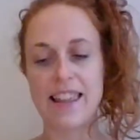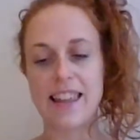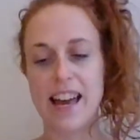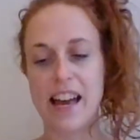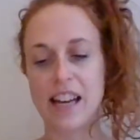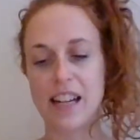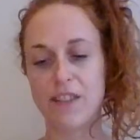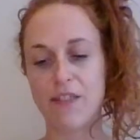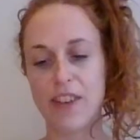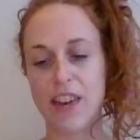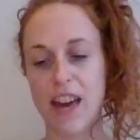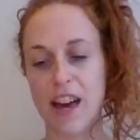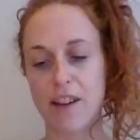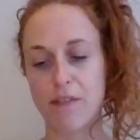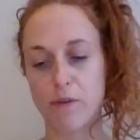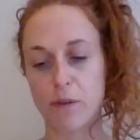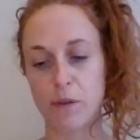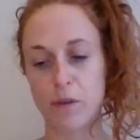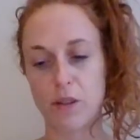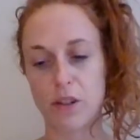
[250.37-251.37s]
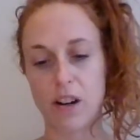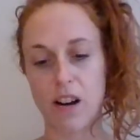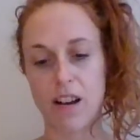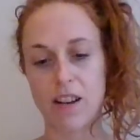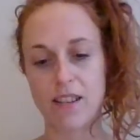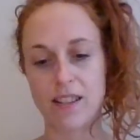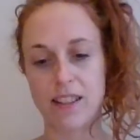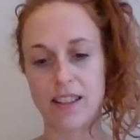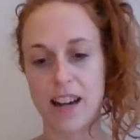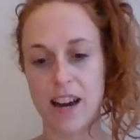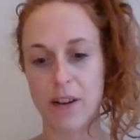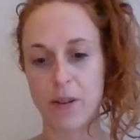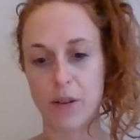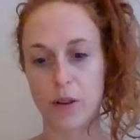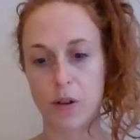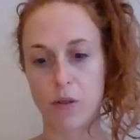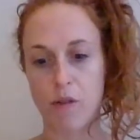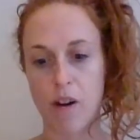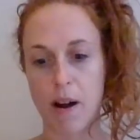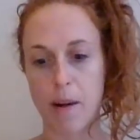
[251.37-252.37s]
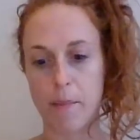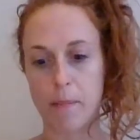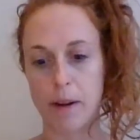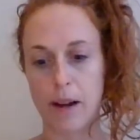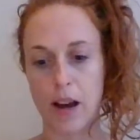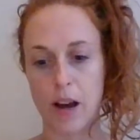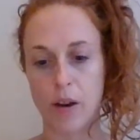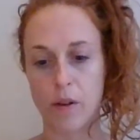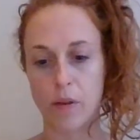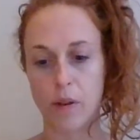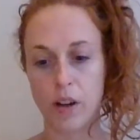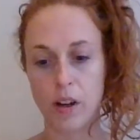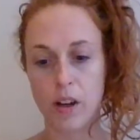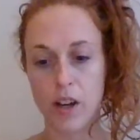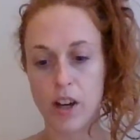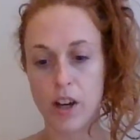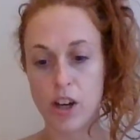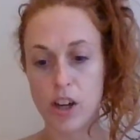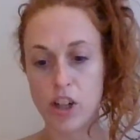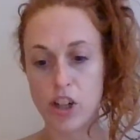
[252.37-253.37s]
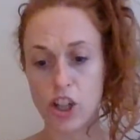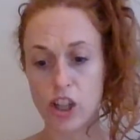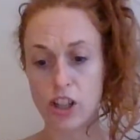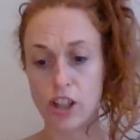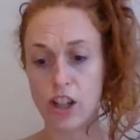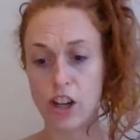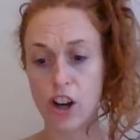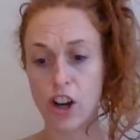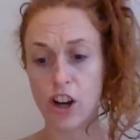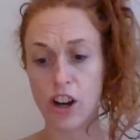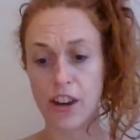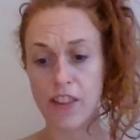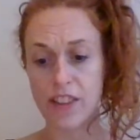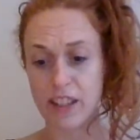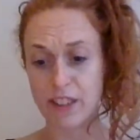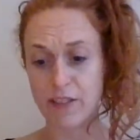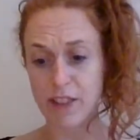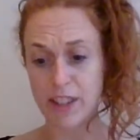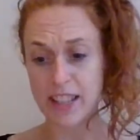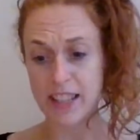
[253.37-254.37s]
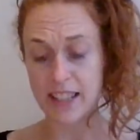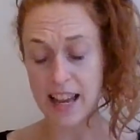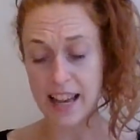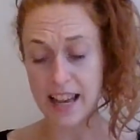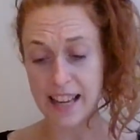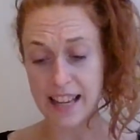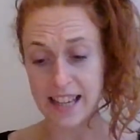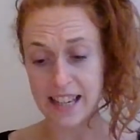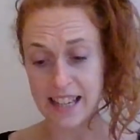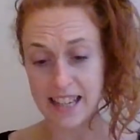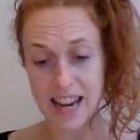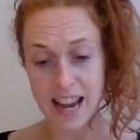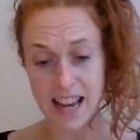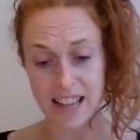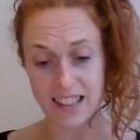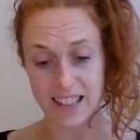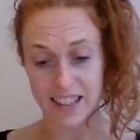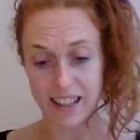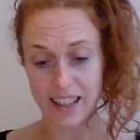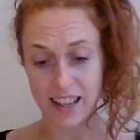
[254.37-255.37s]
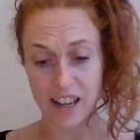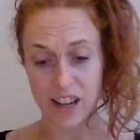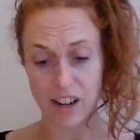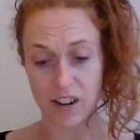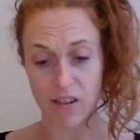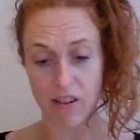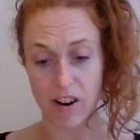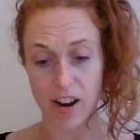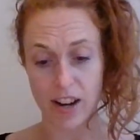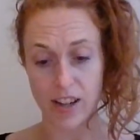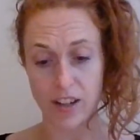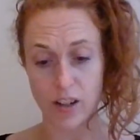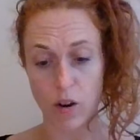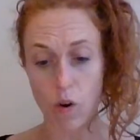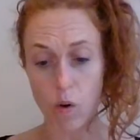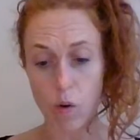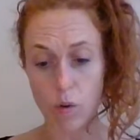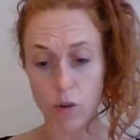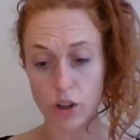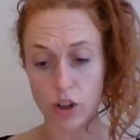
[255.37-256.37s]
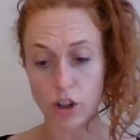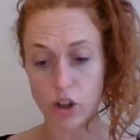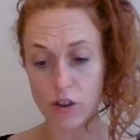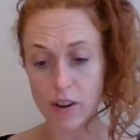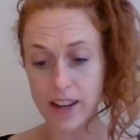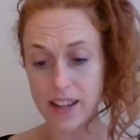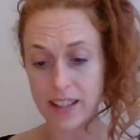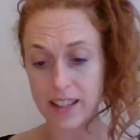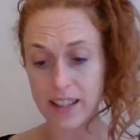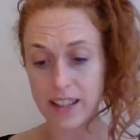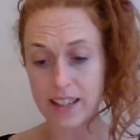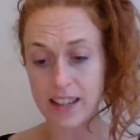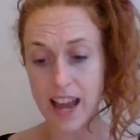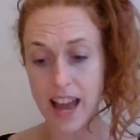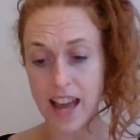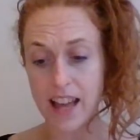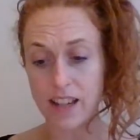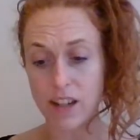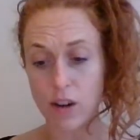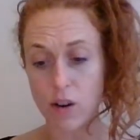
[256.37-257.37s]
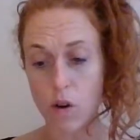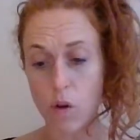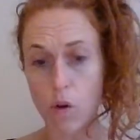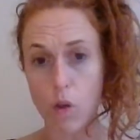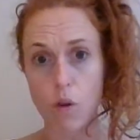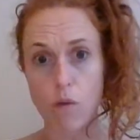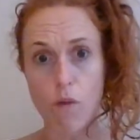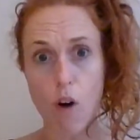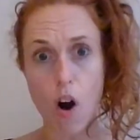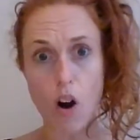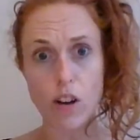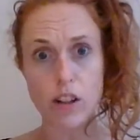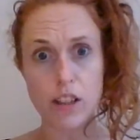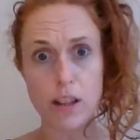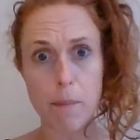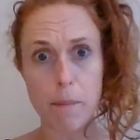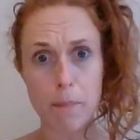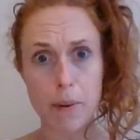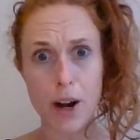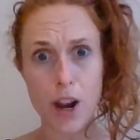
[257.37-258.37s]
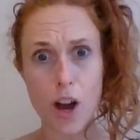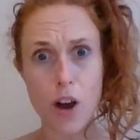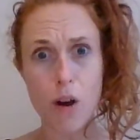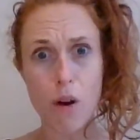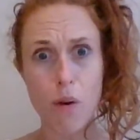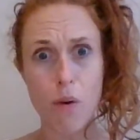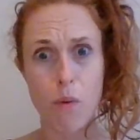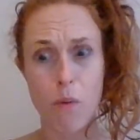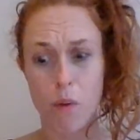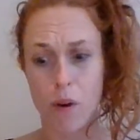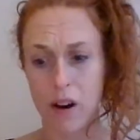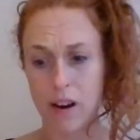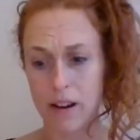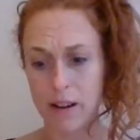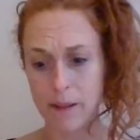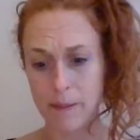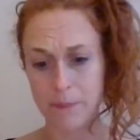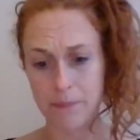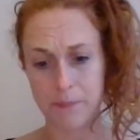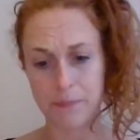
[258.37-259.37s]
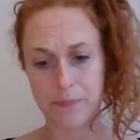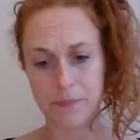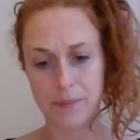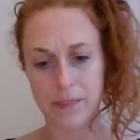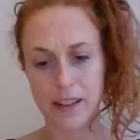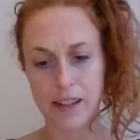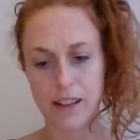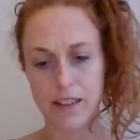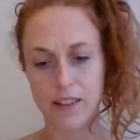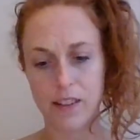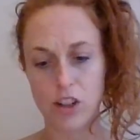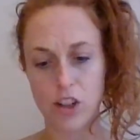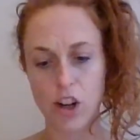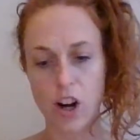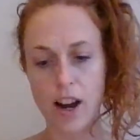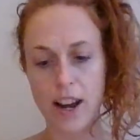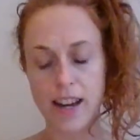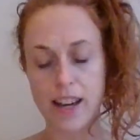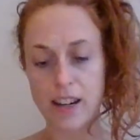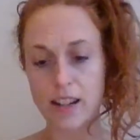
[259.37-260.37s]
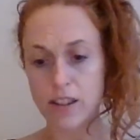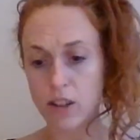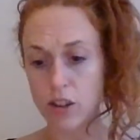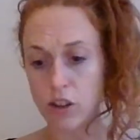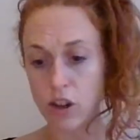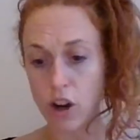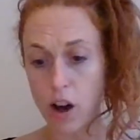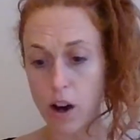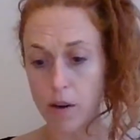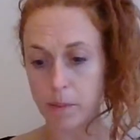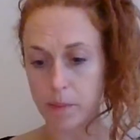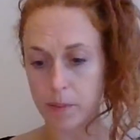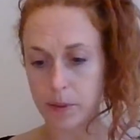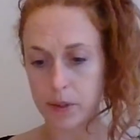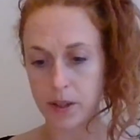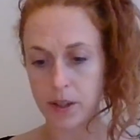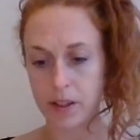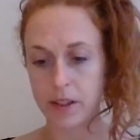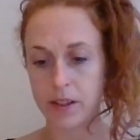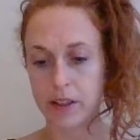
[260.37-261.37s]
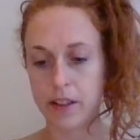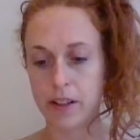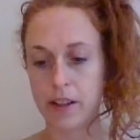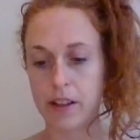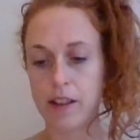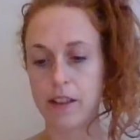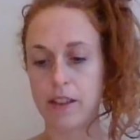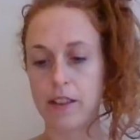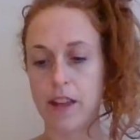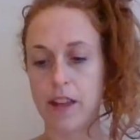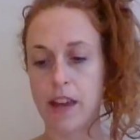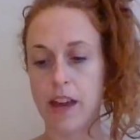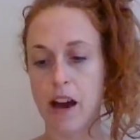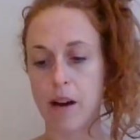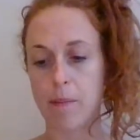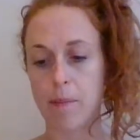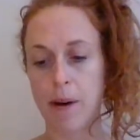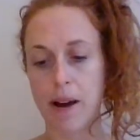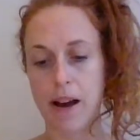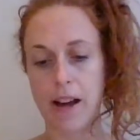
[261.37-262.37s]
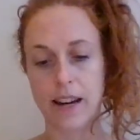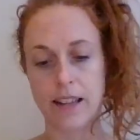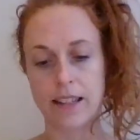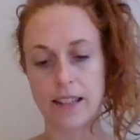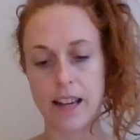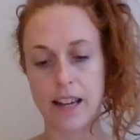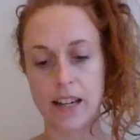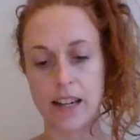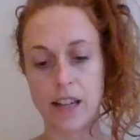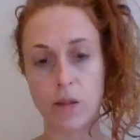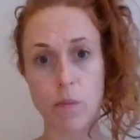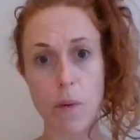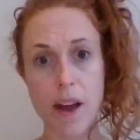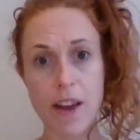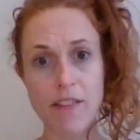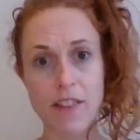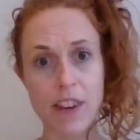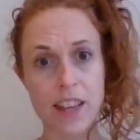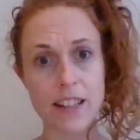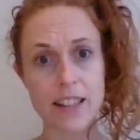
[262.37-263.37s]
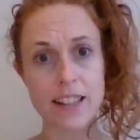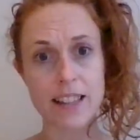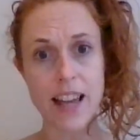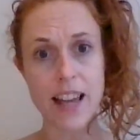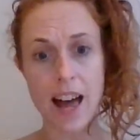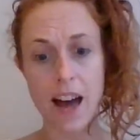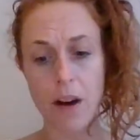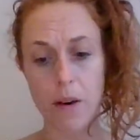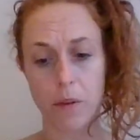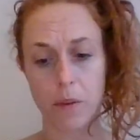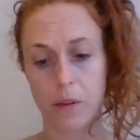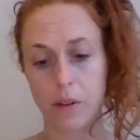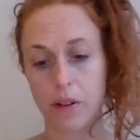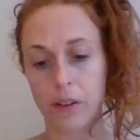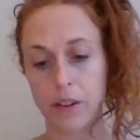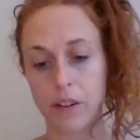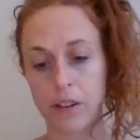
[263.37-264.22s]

The head of the Air Force glanced down at the ground below. "Just look at this forsaken desert," he cried. "All the trees are dead and all the rocks are blue." "The giant has stopped," the young pilot said. "He's waving us down."